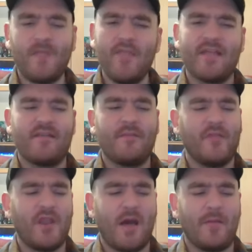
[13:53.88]
That's something
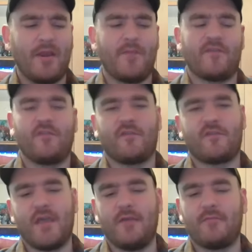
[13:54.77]
that not many pistols
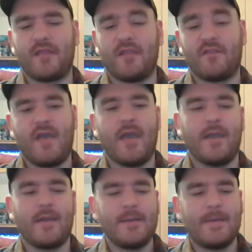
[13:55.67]
can
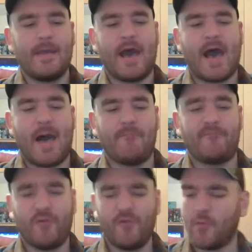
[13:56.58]
say.
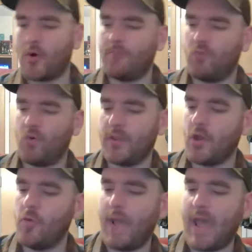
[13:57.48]
Furthermore, when we
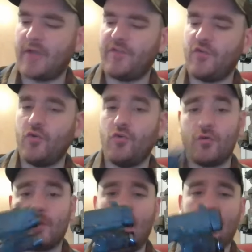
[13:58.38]
go back
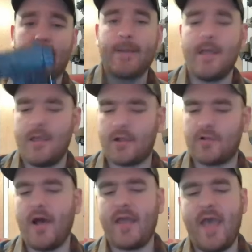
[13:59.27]
to Glock,
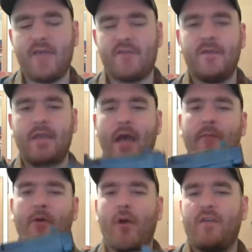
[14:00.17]
Glock has the
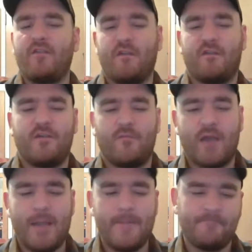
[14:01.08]
MOS system,
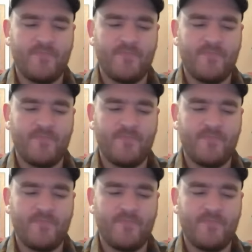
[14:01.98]
right?